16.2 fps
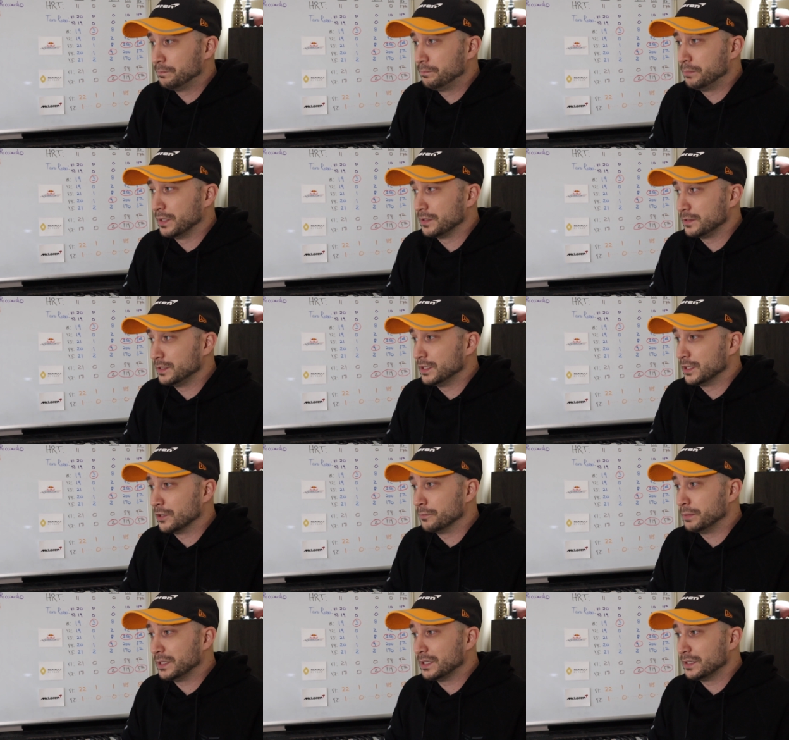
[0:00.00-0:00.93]
but you
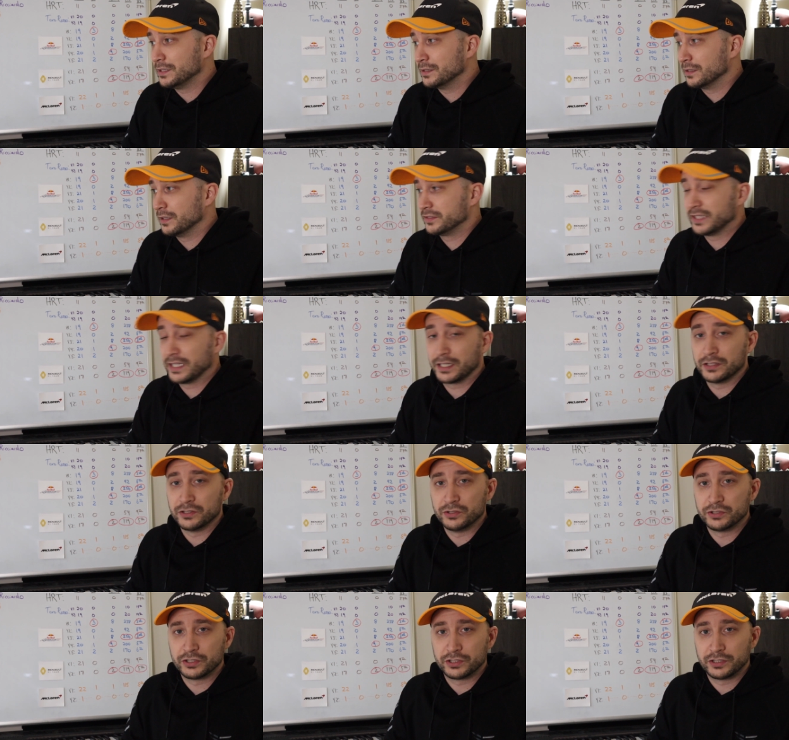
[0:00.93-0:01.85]
know, being the second
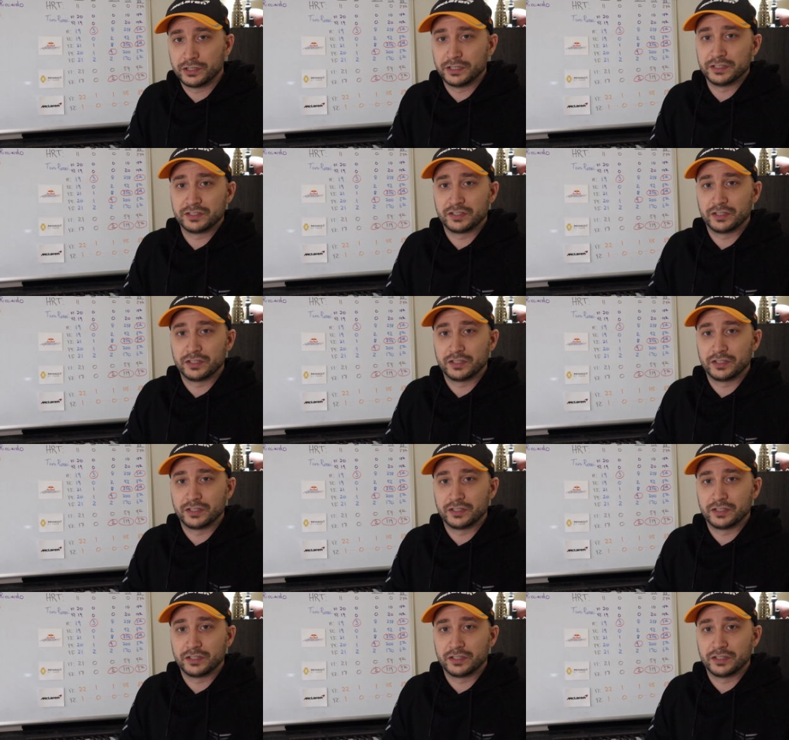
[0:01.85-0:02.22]
loser is